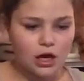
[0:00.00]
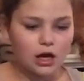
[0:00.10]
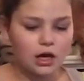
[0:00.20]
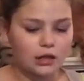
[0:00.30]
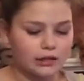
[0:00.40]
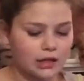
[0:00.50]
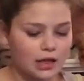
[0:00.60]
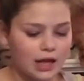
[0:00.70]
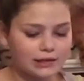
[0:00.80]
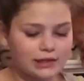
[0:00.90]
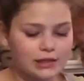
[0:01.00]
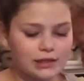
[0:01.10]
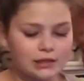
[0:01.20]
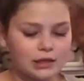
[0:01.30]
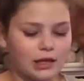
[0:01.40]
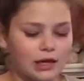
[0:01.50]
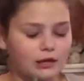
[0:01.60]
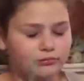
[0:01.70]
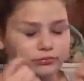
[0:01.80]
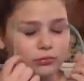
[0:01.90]
Uh, sunglasses,
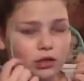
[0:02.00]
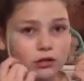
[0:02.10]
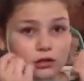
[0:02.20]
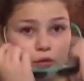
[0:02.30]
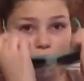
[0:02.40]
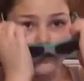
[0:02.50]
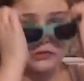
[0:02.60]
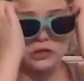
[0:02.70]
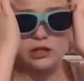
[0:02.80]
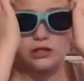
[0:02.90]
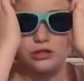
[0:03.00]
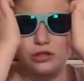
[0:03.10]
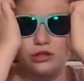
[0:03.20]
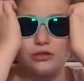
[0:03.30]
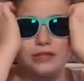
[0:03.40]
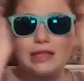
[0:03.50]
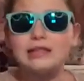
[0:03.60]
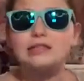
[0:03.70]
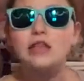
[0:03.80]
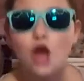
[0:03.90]
again, don't have to introduce
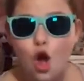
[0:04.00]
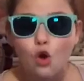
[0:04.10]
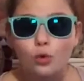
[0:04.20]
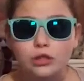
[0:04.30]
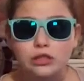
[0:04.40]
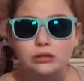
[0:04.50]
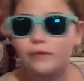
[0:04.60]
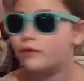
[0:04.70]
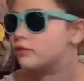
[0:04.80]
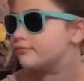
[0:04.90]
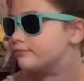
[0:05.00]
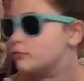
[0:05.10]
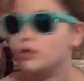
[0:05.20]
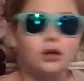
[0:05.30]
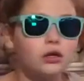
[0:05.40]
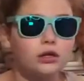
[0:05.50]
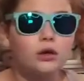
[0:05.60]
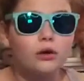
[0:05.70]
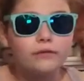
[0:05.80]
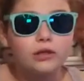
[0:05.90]
this whatsoever. You already
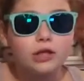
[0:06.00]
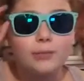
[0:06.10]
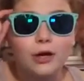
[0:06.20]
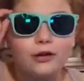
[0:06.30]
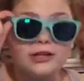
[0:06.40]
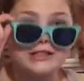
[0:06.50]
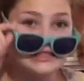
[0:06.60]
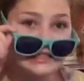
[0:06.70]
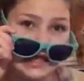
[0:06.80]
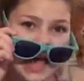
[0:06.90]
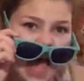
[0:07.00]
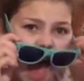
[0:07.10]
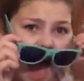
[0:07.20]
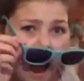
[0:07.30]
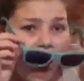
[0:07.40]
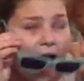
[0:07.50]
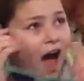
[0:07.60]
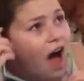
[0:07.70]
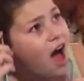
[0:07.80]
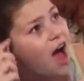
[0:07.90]
know everything about it.
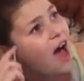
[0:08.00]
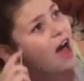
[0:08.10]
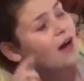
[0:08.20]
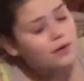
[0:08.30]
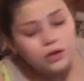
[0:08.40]
Uh, uh.